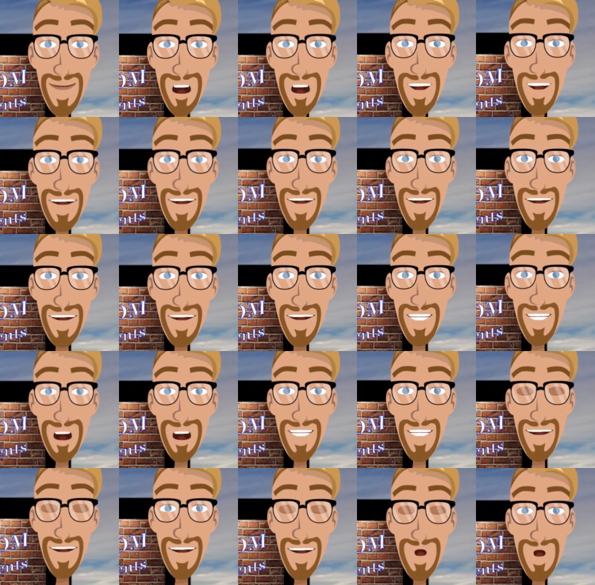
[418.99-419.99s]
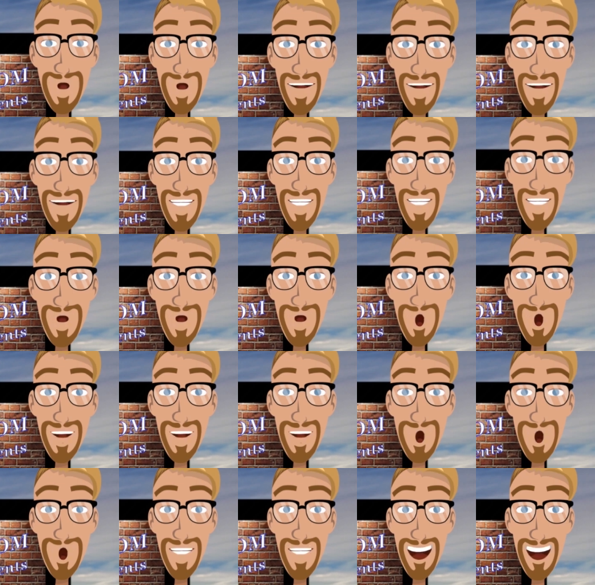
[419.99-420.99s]
filmmaking and editing for a
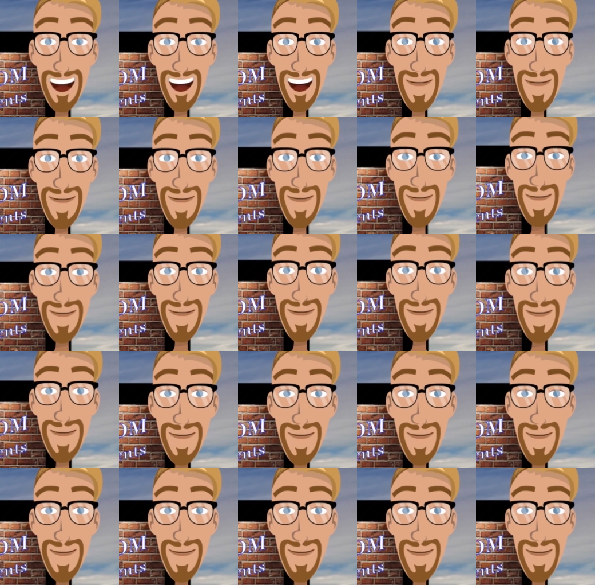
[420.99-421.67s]
long time.